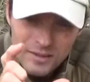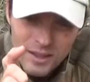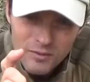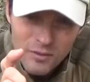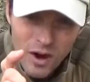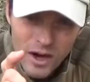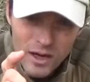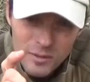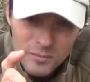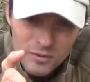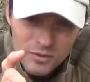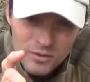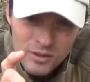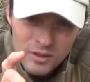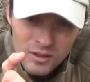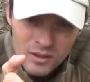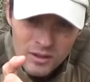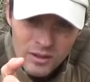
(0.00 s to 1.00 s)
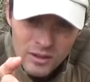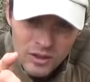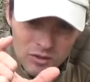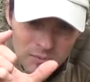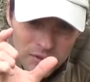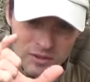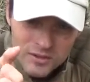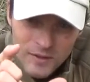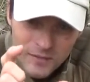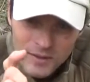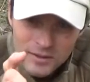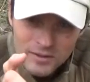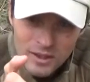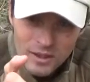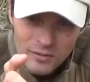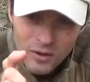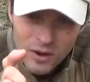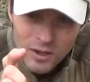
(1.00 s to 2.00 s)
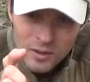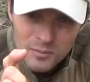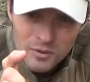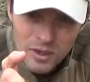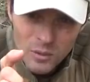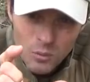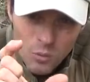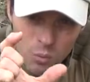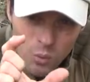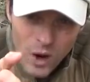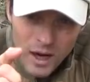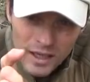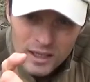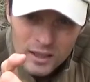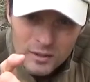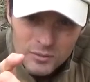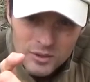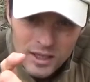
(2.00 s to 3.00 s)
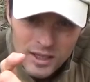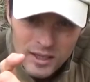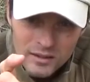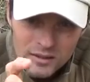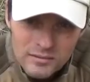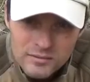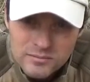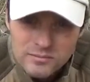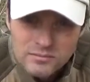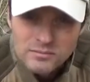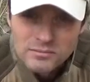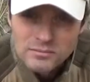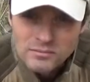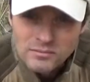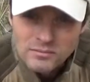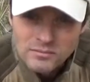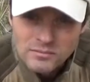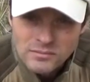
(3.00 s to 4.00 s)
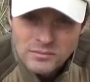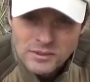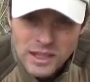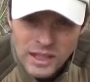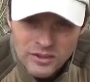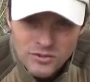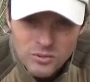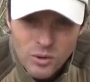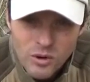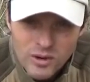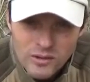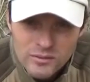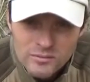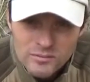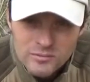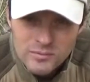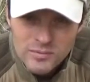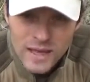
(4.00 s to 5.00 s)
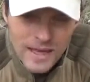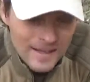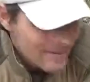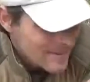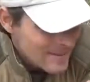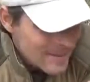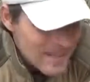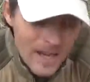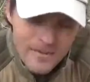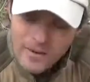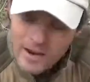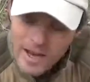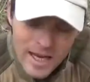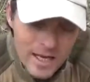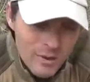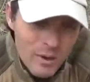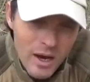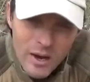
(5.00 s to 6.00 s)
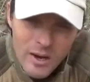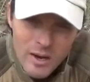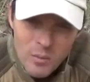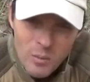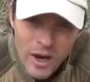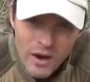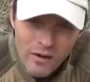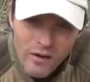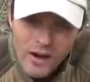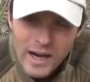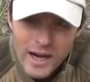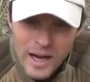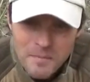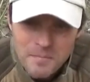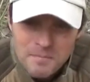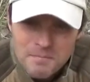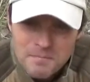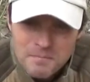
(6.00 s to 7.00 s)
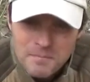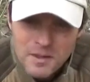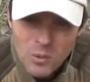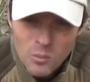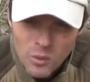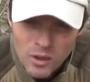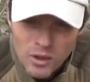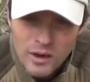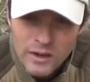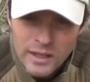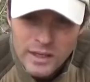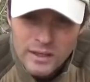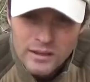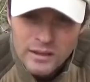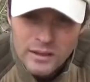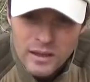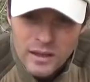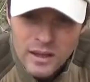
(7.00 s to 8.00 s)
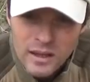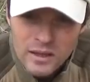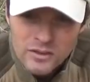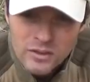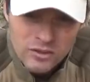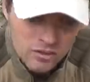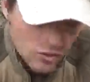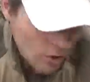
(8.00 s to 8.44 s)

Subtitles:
set of items in one little tin, guess what? It's never anywhere where I am when I need it. So